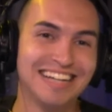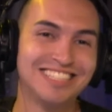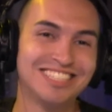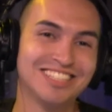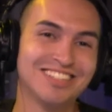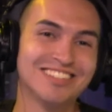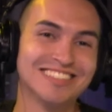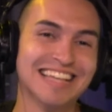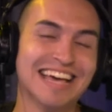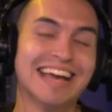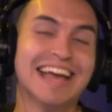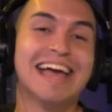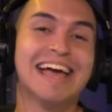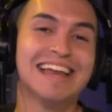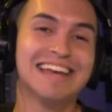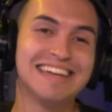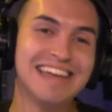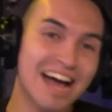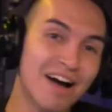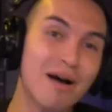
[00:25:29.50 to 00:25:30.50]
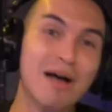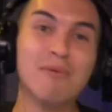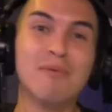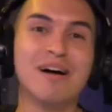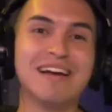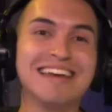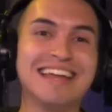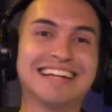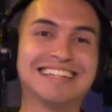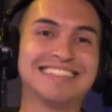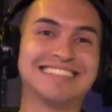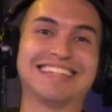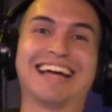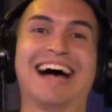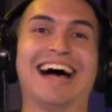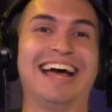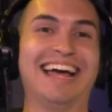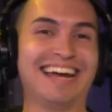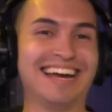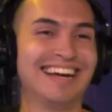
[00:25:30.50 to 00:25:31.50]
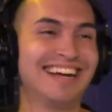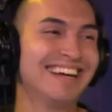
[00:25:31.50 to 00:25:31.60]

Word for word: She was like, "Now I want Nick to die."